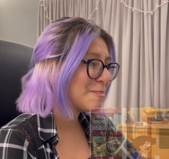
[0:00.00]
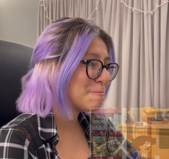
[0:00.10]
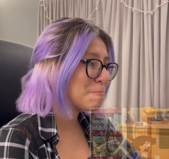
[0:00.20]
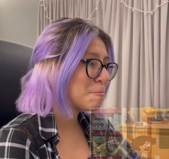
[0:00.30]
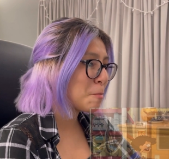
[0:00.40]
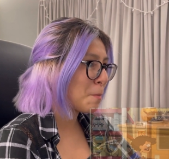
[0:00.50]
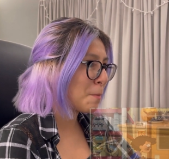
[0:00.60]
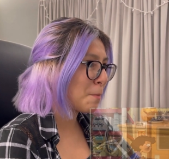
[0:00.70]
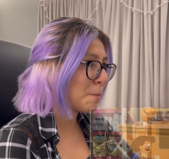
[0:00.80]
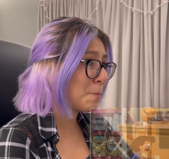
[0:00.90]

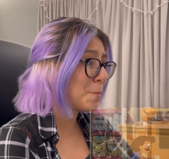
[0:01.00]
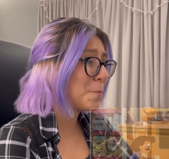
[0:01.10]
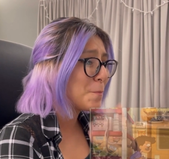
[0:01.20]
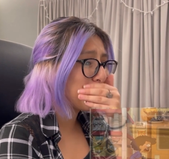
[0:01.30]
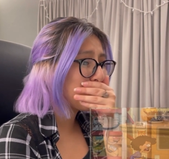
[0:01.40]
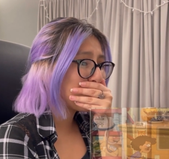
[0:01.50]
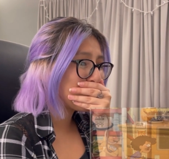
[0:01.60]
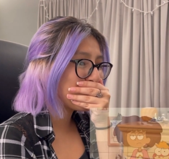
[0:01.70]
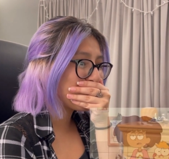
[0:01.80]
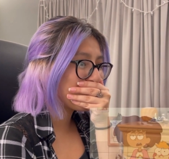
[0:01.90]

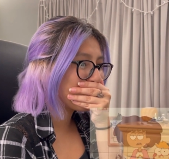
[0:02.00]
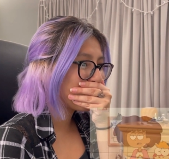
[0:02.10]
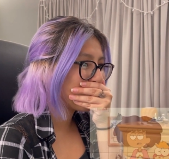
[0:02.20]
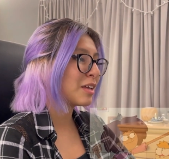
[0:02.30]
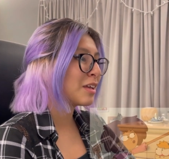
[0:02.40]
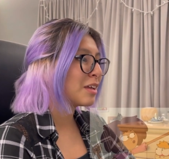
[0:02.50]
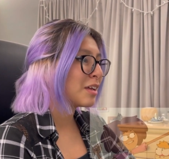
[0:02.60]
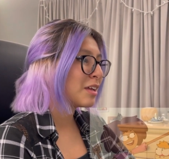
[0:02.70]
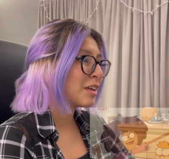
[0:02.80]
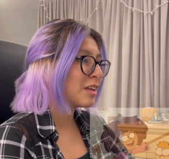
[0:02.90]

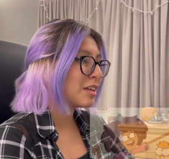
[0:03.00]
No one is speaking in this clip.